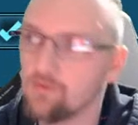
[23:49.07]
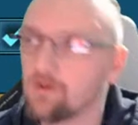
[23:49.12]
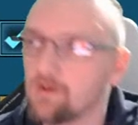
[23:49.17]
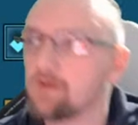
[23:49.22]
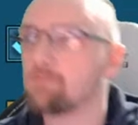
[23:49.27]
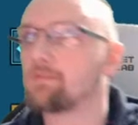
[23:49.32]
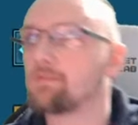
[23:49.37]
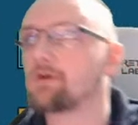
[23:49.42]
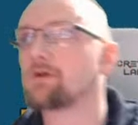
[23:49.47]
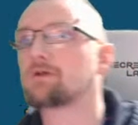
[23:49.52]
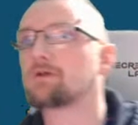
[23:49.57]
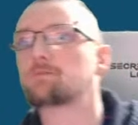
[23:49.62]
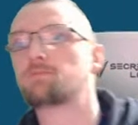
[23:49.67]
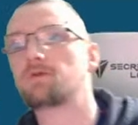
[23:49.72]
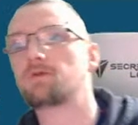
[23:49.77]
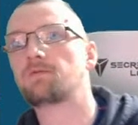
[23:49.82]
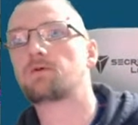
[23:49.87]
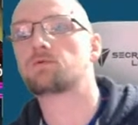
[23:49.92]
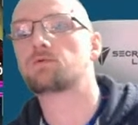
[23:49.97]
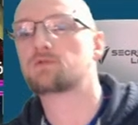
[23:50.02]
in, because
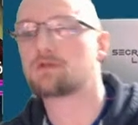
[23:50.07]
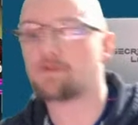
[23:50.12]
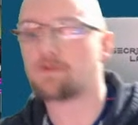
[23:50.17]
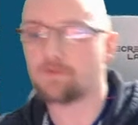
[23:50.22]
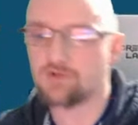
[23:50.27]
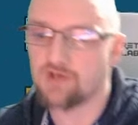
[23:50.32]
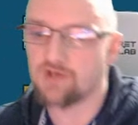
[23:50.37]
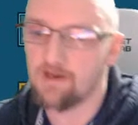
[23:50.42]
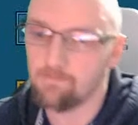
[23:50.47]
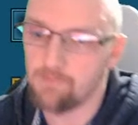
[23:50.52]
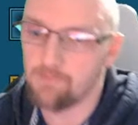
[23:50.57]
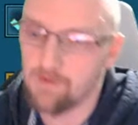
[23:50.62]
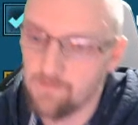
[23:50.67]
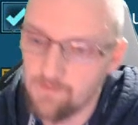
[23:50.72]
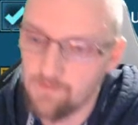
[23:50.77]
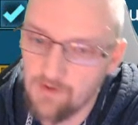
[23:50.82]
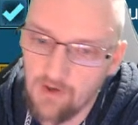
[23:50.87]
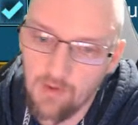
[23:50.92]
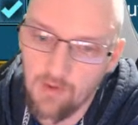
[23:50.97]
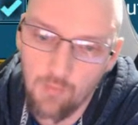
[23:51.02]
Bivold's another champion
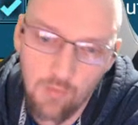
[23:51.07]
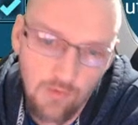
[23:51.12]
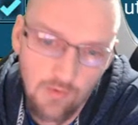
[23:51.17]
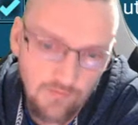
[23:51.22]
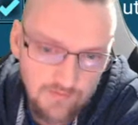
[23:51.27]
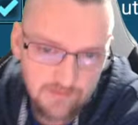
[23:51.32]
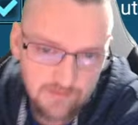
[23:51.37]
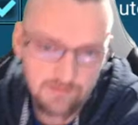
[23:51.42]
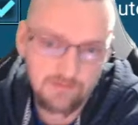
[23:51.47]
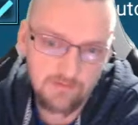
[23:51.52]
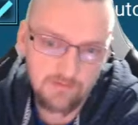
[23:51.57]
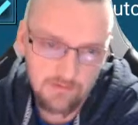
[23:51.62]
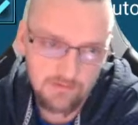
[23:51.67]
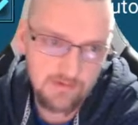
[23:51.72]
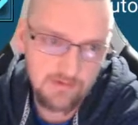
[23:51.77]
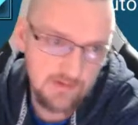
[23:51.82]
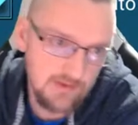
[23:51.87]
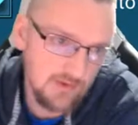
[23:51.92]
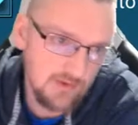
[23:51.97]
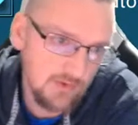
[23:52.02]
that I want
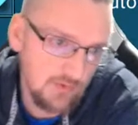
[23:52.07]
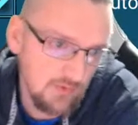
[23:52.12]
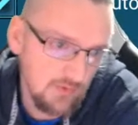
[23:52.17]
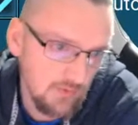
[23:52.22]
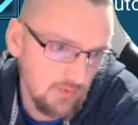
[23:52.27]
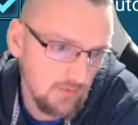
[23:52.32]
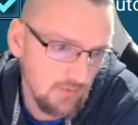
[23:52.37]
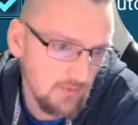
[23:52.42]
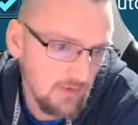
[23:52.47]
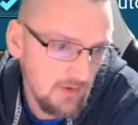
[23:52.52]
to